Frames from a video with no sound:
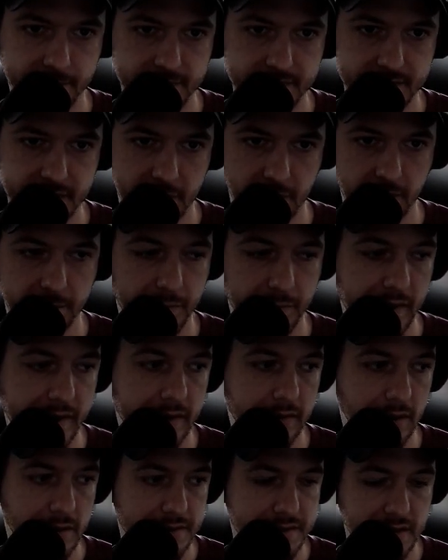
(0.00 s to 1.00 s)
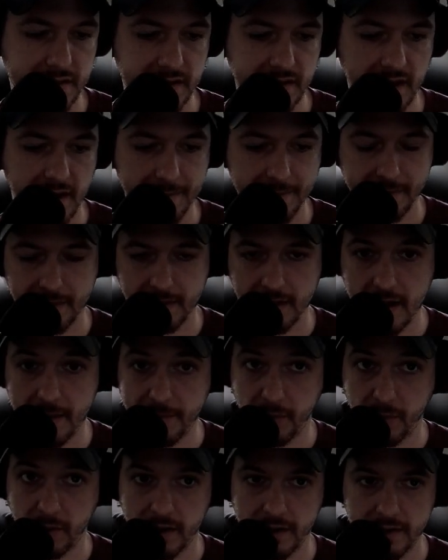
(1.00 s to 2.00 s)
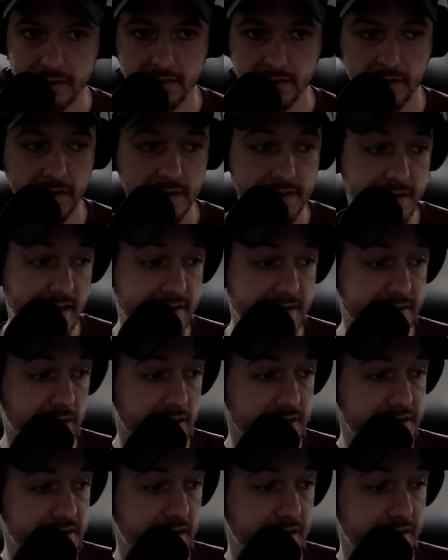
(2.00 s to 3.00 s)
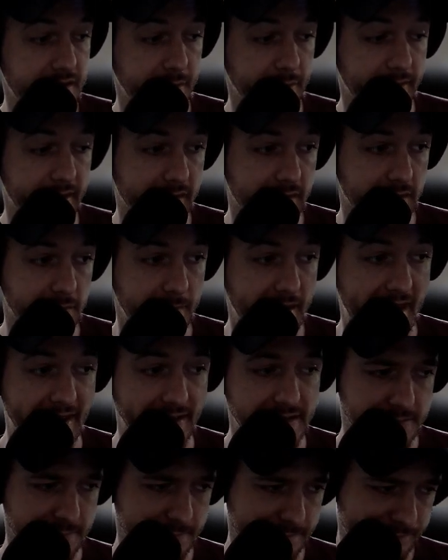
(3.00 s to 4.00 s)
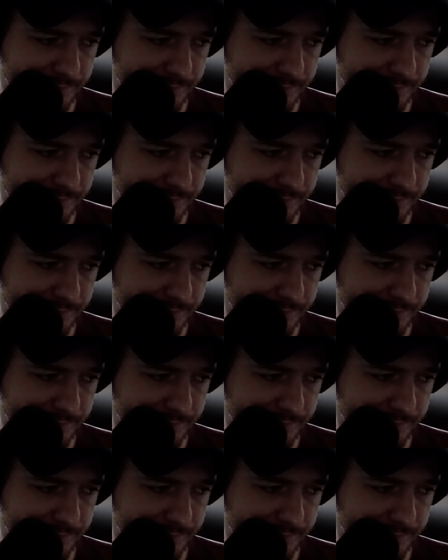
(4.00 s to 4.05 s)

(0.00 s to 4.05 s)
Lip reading: So we're pretty close to the upward. So that's close to the theoretical max.